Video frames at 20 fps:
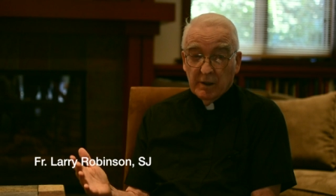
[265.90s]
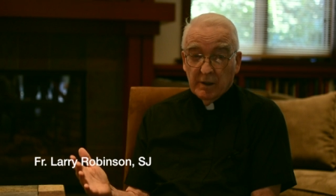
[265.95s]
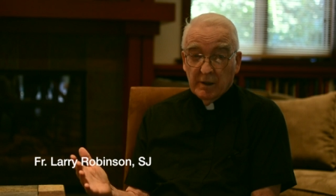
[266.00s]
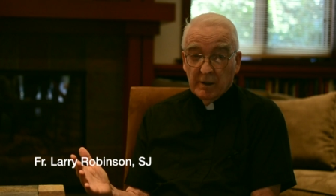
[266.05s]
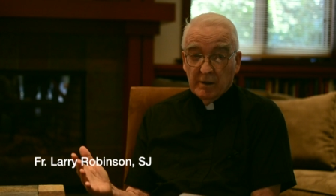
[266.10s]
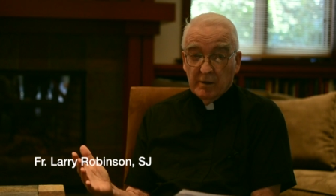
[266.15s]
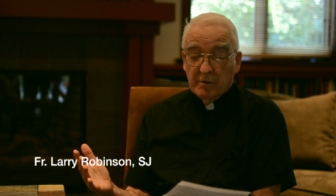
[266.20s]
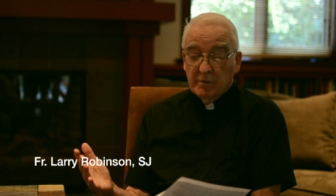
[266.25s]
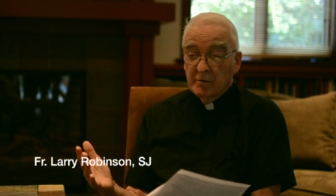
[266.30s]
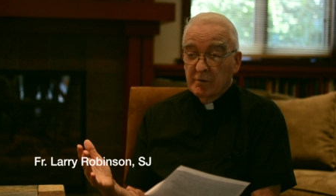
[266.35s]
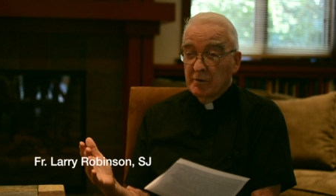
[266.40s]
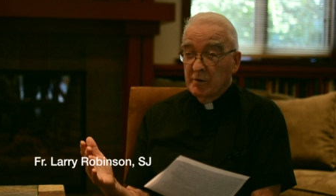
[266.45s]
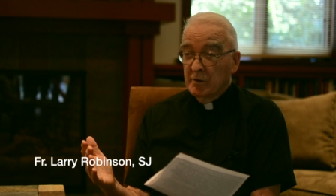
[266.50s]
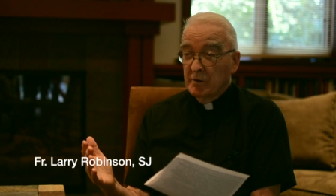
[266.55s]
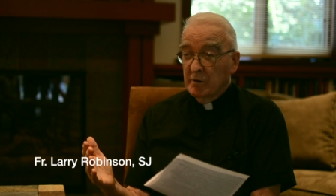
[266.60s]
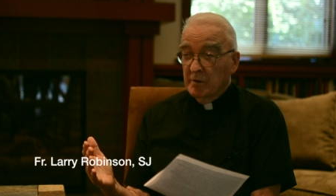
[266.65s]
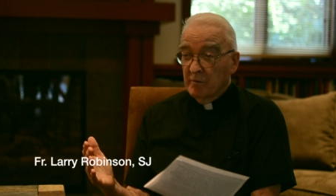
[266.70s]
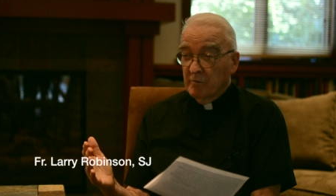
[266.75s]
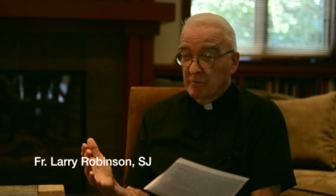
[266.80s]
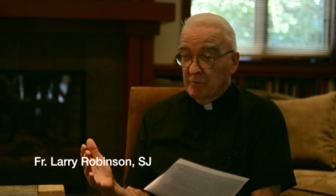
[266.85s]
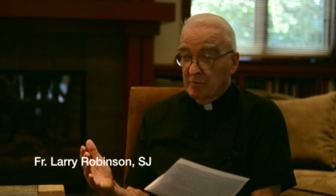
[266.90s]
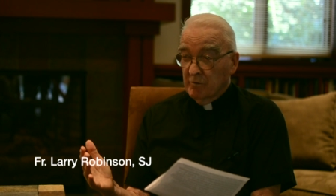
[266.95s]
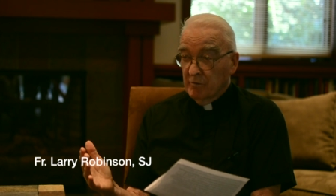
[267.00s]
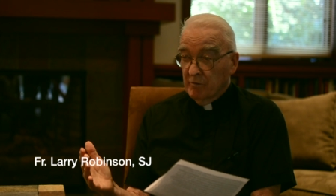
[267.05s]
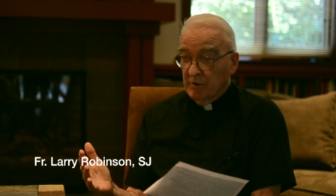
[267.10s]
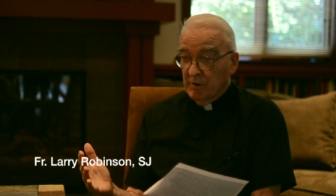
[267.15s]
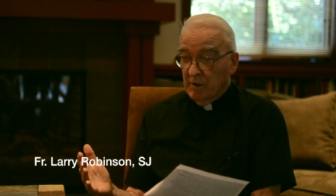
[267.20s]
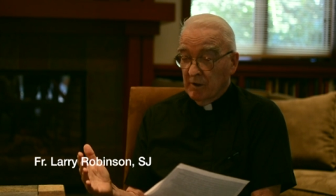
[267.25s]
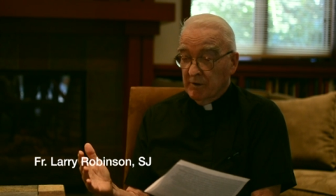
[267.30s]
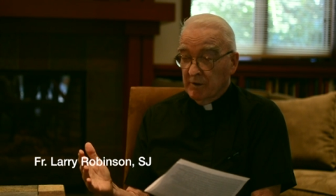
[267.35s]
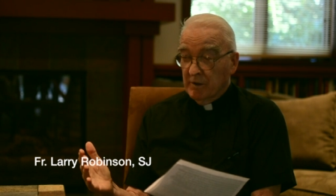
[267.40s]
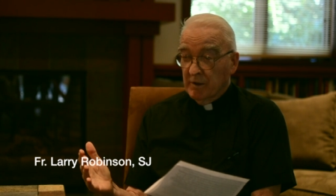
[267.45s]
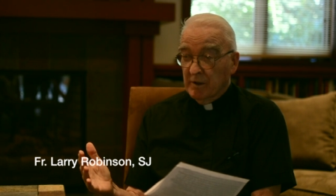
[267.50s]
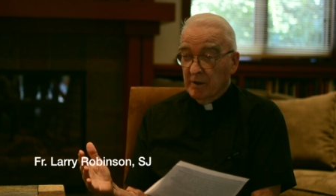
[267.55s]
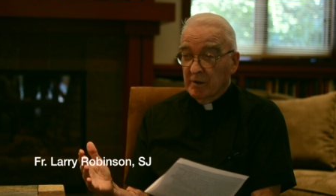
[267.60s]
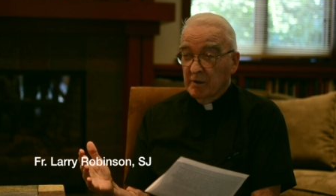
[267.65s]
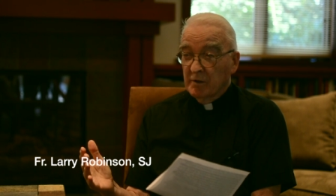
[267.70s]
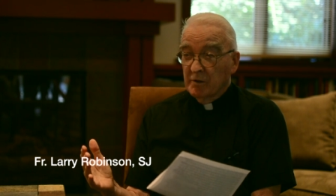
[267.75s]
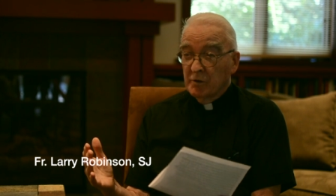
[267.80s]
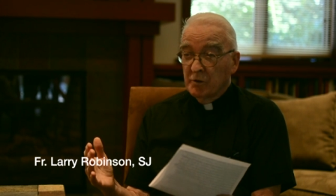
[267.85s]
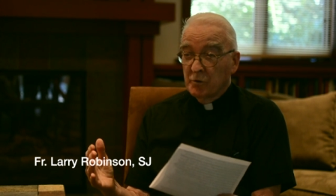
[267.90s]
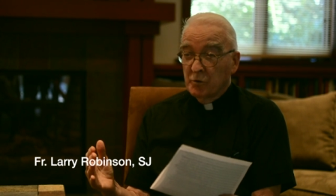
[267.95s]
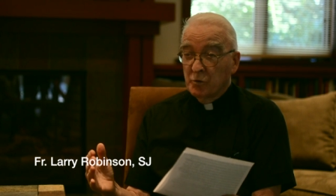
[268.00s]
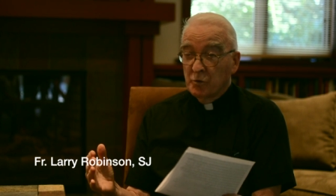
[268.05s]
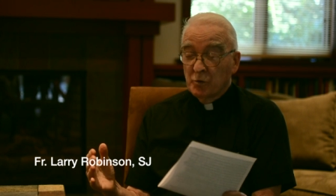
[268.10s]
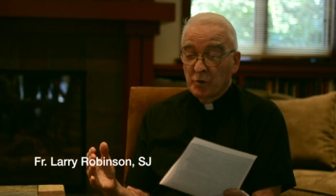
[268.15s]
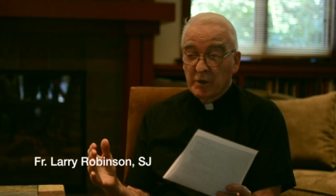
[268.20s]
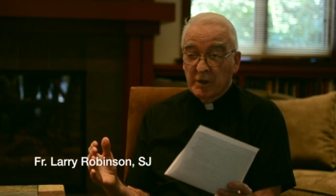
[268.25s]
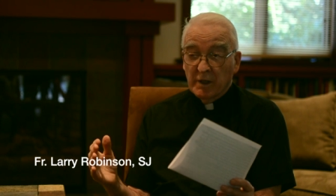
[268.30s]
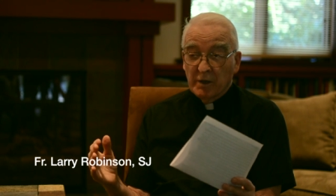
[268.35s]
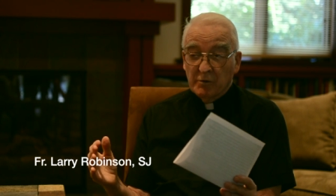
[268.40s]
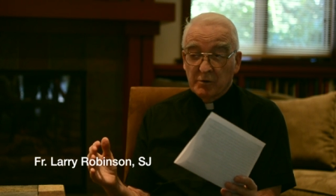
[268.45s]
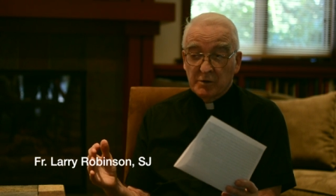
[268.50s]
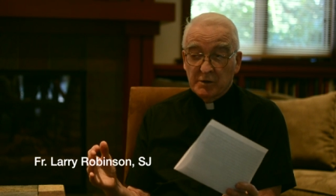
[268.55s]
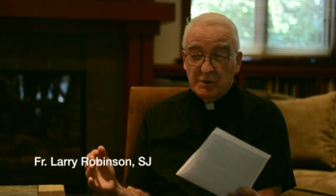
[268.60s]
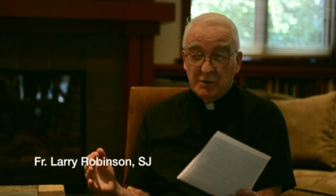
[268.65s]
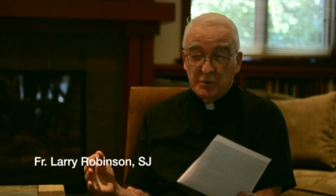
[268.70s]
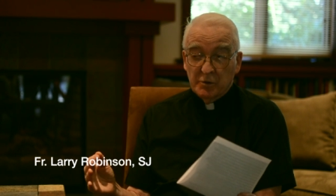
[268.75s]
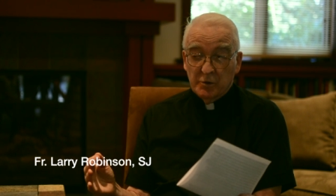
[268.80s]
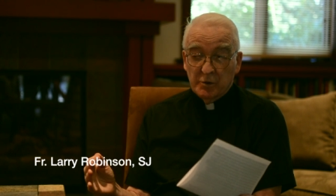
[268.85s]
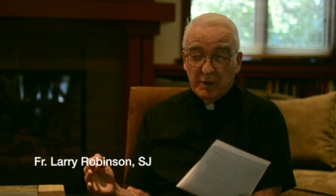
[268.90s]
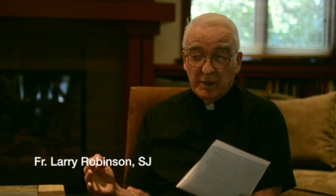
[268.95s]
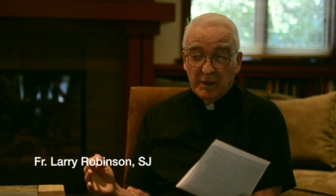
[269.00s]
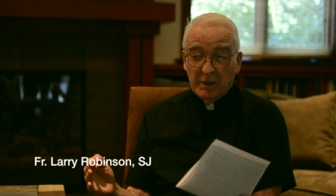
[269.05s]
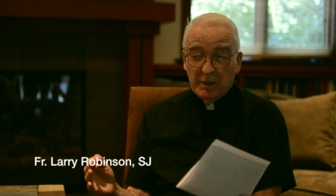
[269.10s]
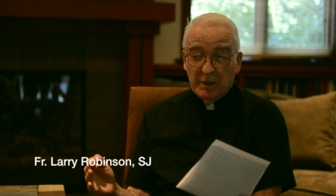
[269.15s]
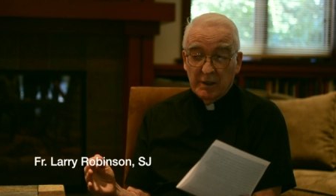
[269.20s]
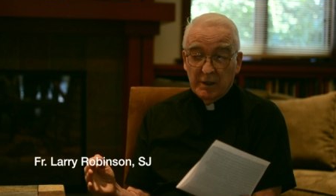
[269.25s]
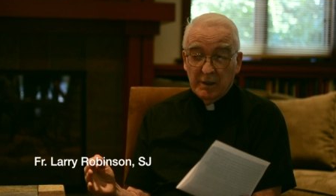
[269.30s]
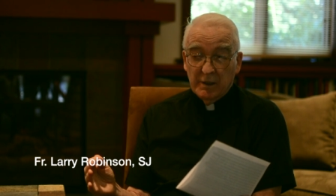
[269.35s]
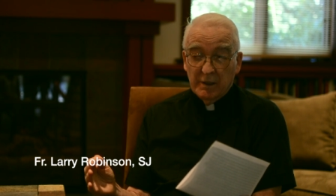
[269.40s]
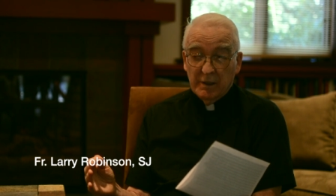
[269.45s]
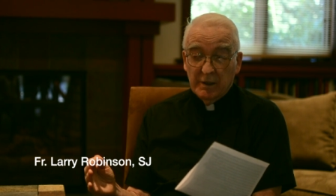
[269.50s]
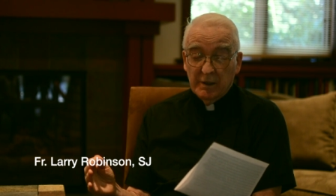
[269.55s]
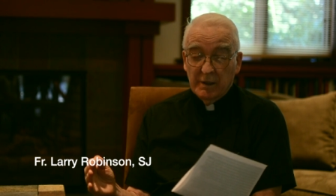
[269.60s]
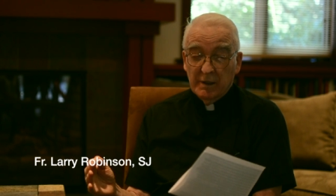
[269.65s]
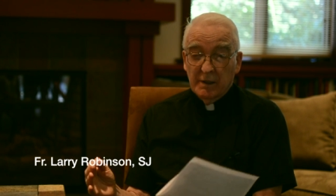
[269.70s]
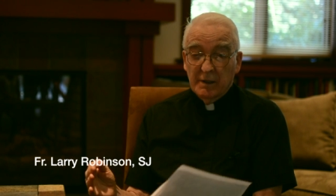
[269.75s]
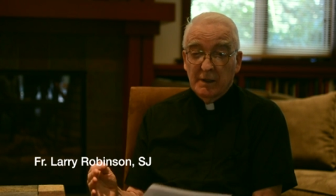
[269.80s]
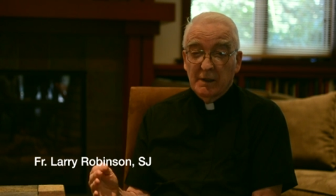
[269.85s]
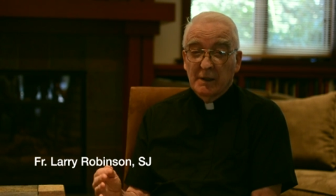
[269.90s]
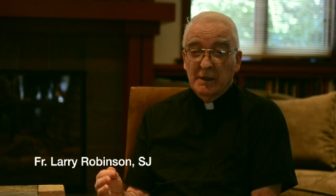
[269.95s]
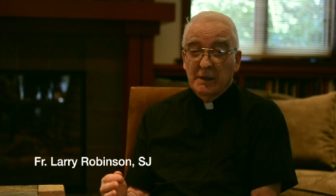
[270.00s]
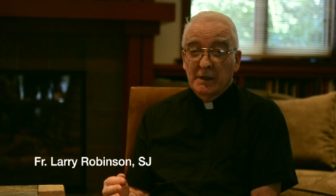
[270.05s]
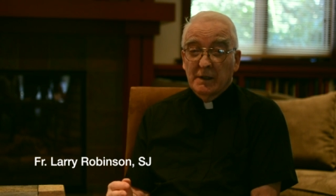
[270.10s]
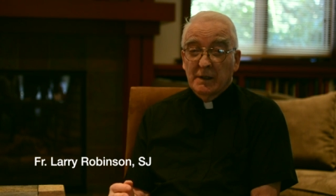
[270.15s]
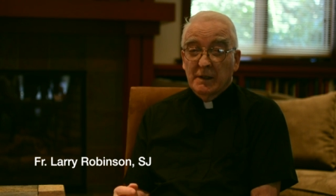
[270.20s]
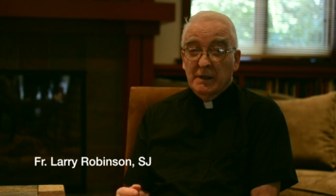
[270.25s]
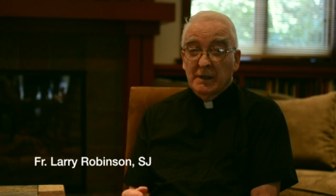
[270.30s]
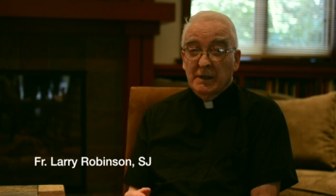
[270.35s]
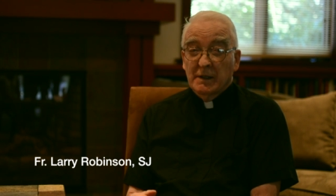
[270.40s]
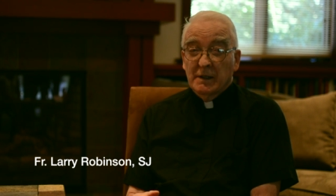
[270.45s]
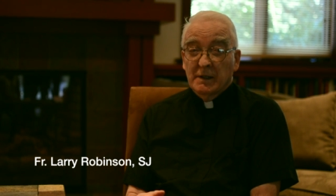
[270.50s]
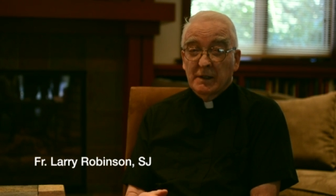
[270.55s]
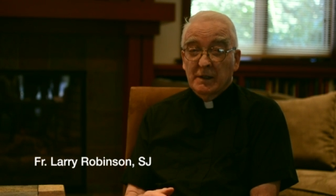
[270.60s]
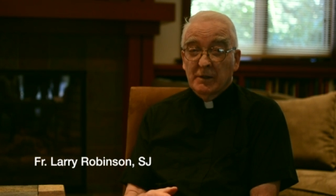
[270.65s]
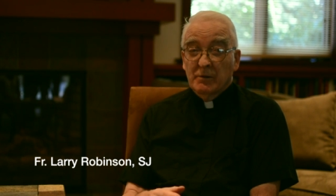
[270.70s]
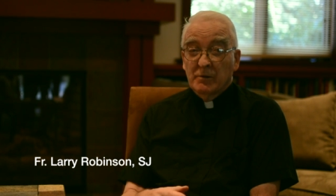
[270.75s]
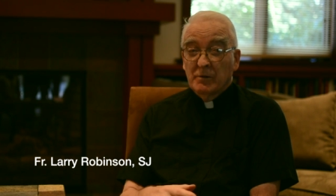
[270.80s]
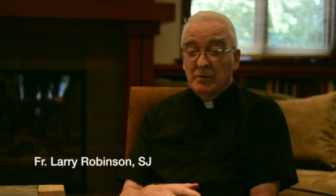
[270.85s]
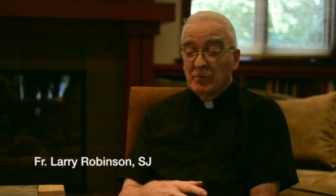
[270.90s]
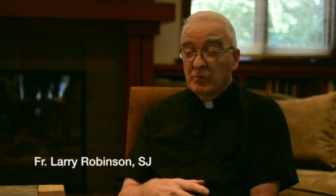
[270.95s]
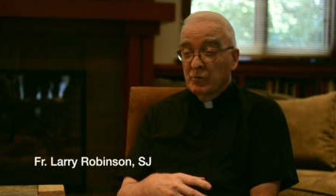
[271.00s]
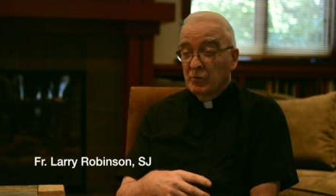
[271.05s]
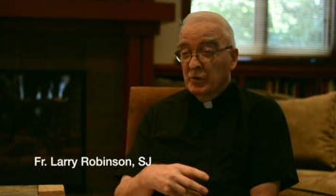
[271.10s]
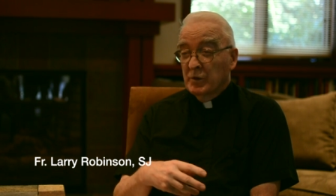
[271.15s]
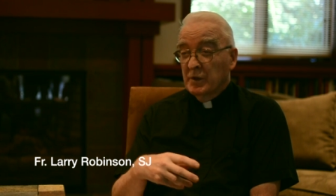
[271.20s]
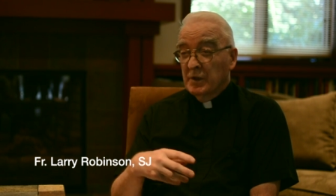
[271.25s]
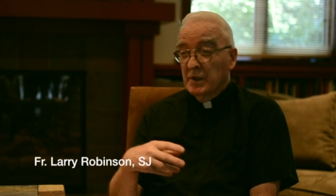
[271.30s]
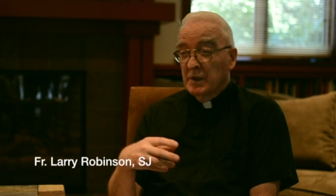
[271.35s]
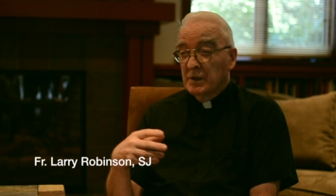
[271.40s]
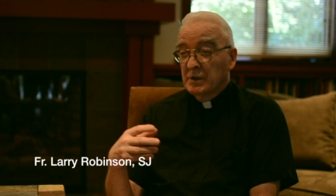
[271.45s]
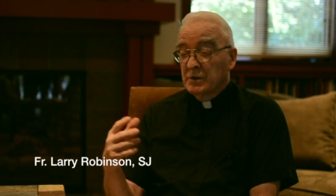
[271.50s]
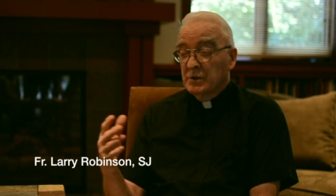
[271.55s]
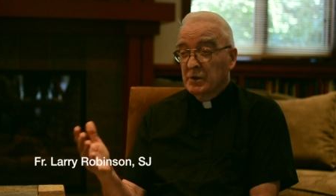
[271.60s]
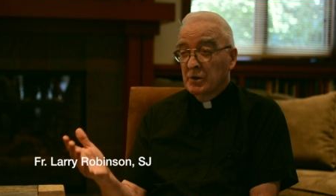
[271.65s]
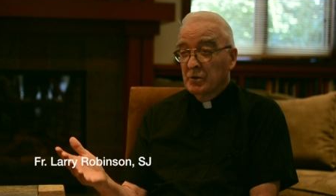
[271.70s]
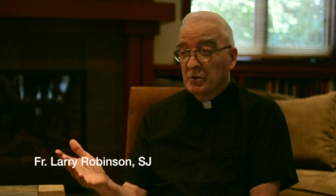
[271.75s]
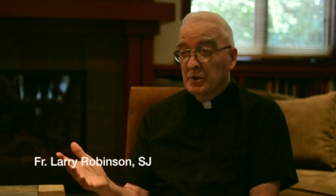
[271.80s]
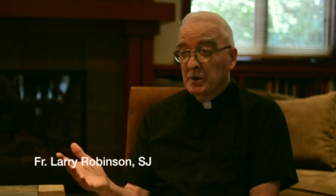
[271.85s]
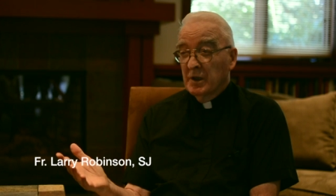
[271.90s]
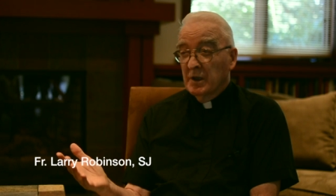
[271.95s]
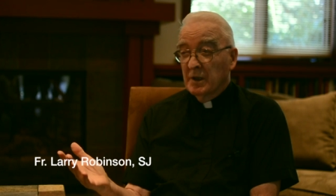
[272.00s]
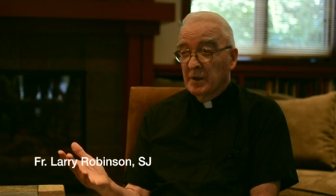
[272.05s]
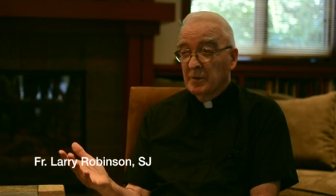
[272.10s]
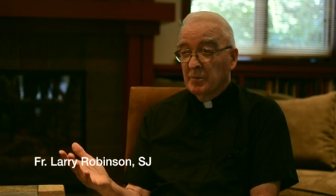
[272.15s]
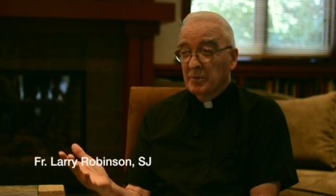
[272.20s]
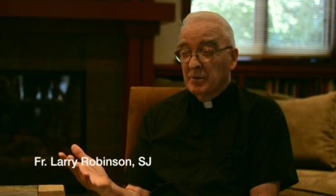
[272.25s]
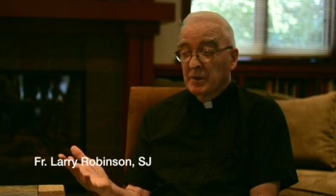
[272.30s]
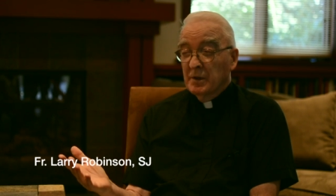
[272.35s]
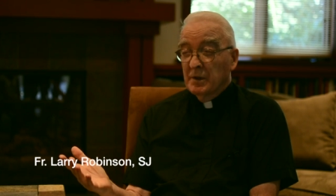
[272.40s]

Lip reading: I felt like I knew what I was doing. And when they showed up,